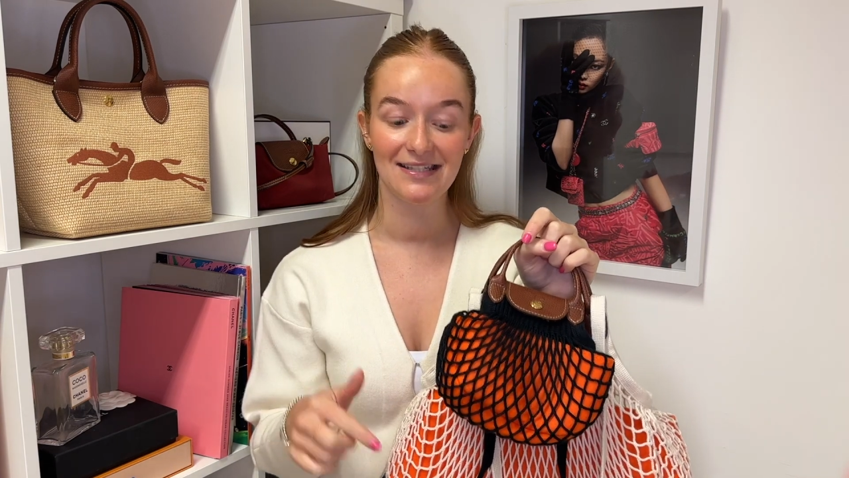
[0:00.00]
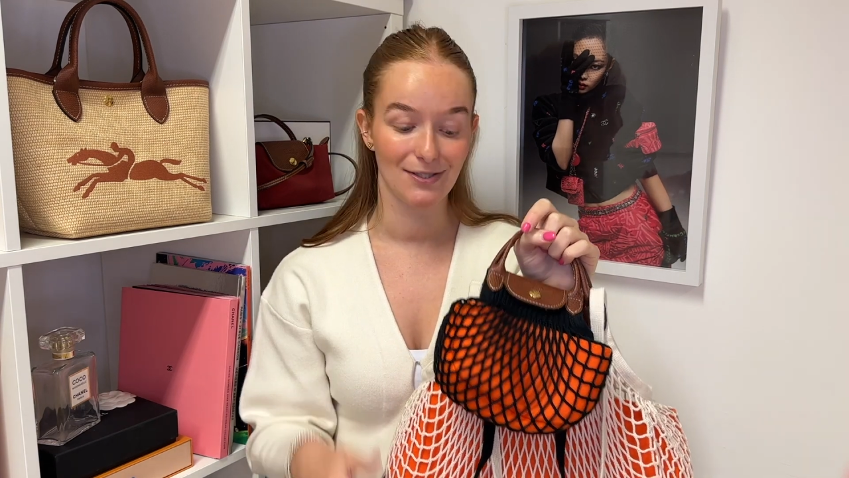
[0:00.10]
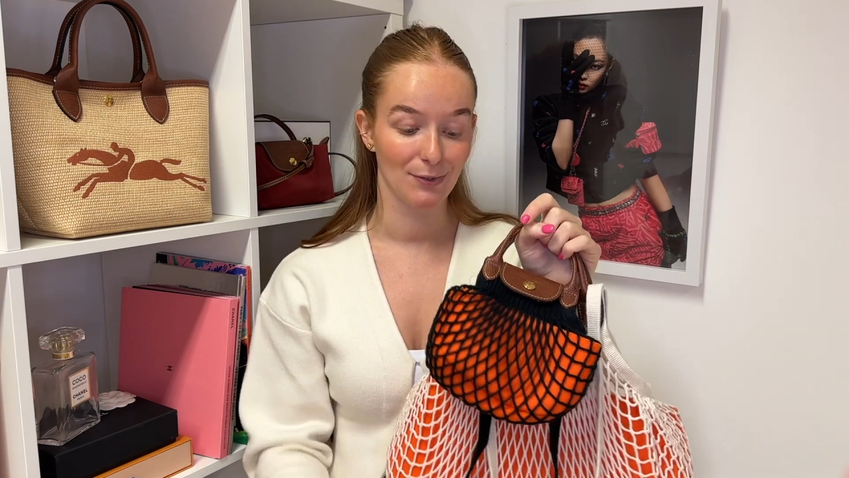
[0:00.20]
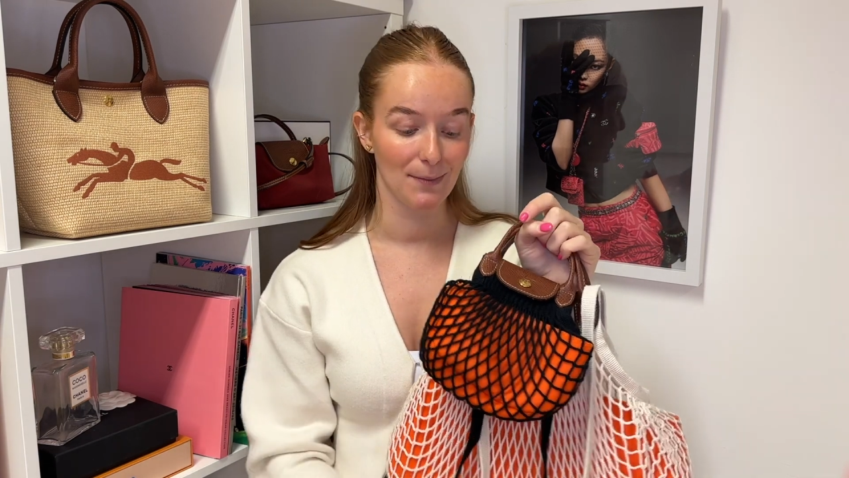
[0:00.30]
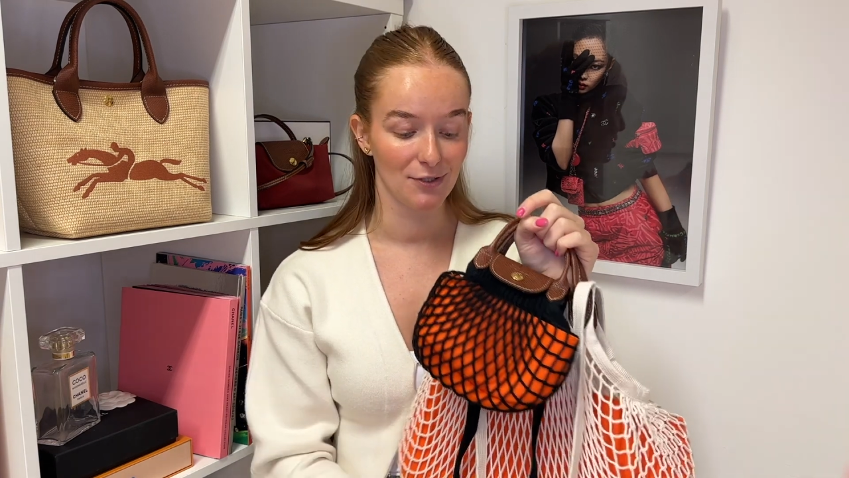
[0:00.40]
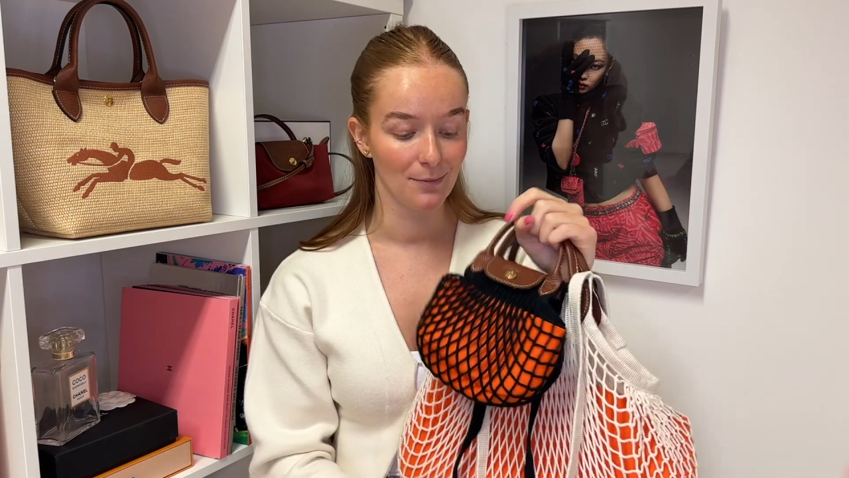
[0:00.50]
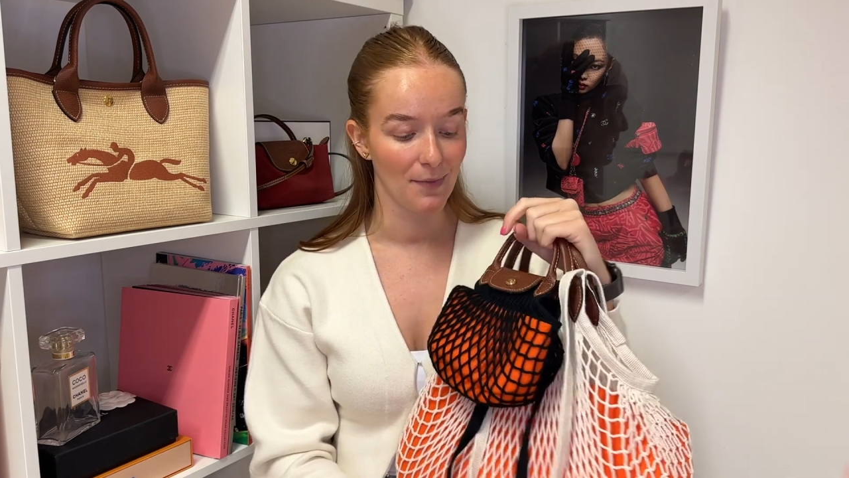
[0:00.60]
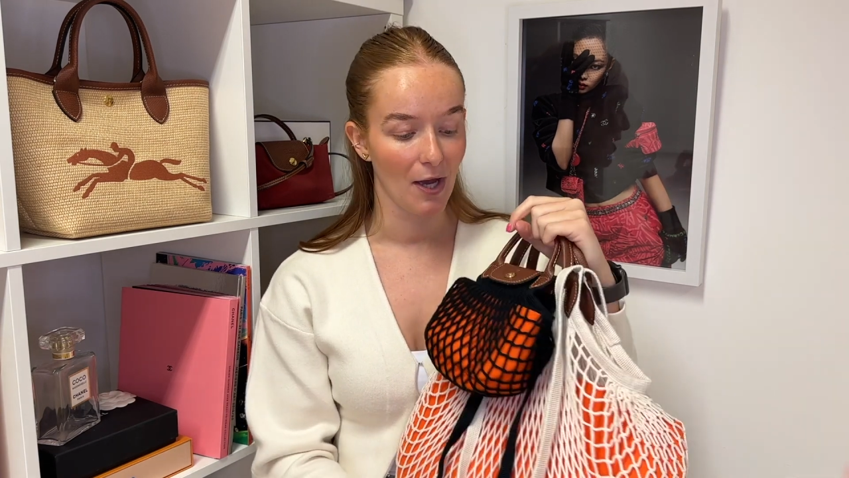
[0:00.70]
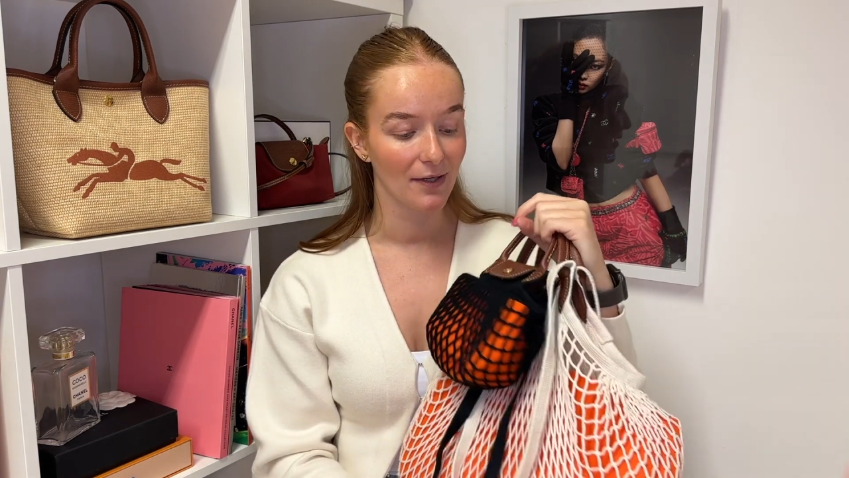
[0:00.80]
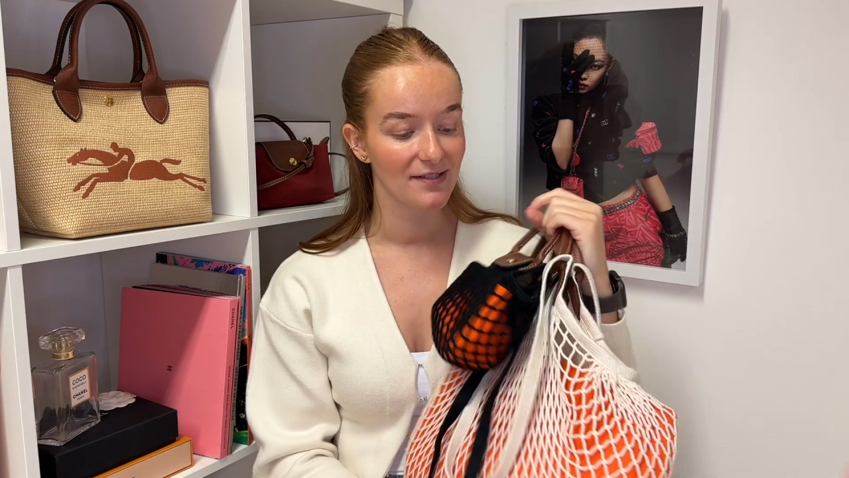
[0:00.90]
description
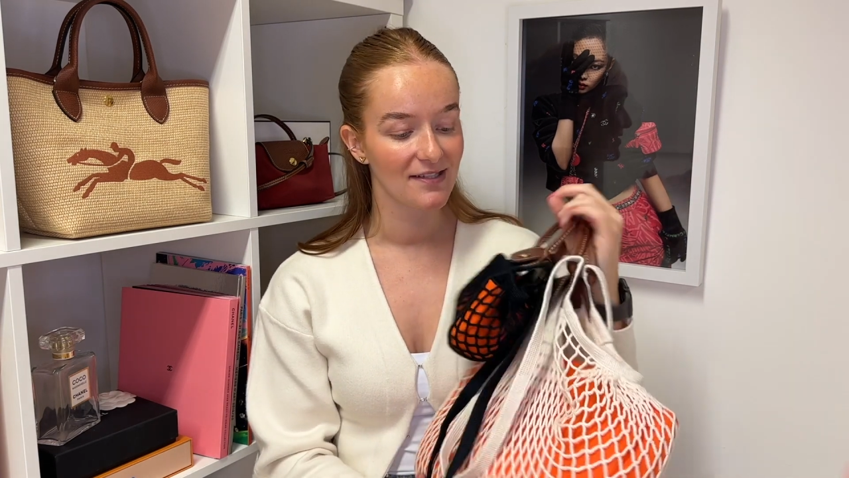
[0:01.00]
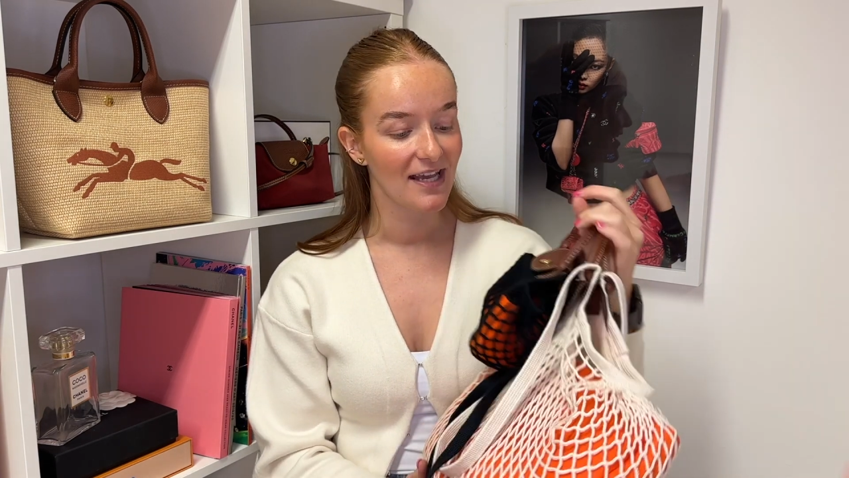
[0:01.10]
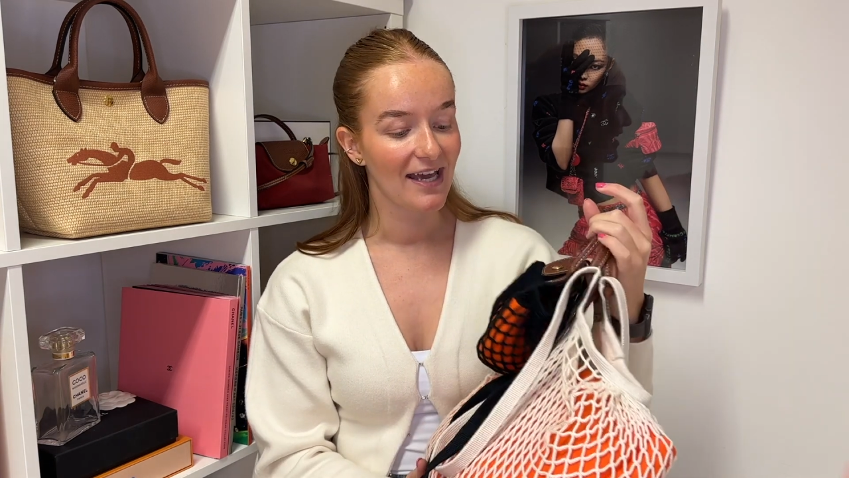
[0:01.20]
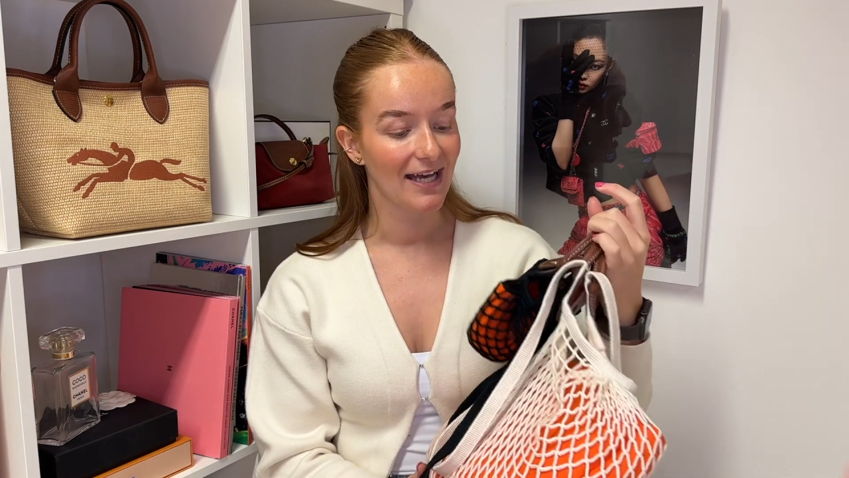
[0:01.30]
box.